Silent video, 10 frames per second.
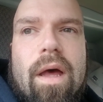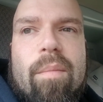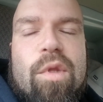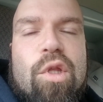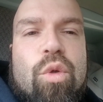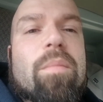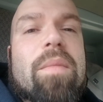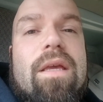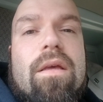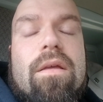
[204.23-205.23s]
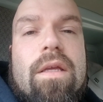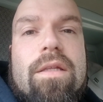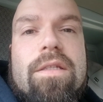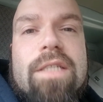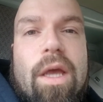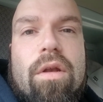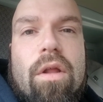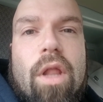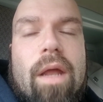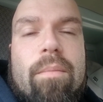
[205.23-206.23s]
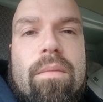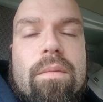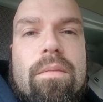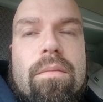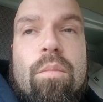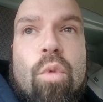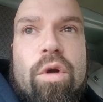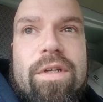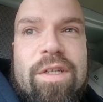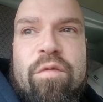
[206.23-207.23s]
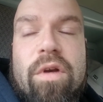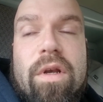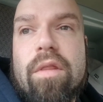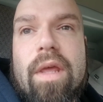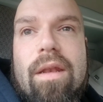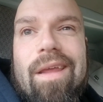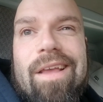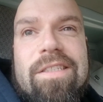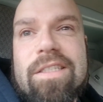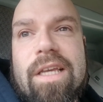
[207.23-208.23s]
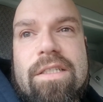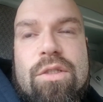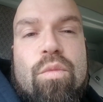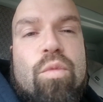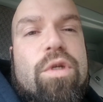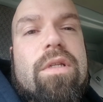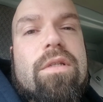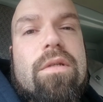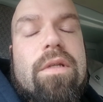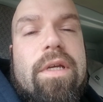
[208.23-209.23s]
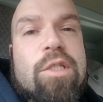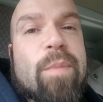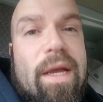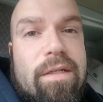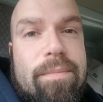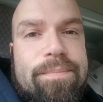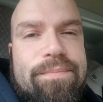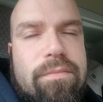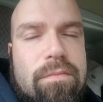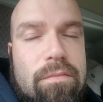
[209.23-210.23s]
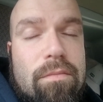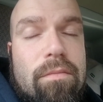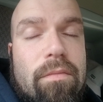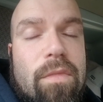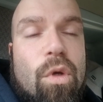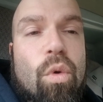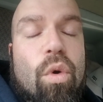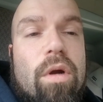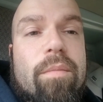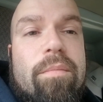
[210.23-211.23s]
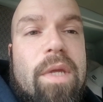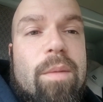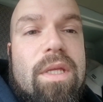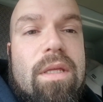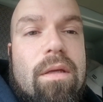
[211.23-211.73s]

you can make it sound a lot more different than SCS would expect. Or maybe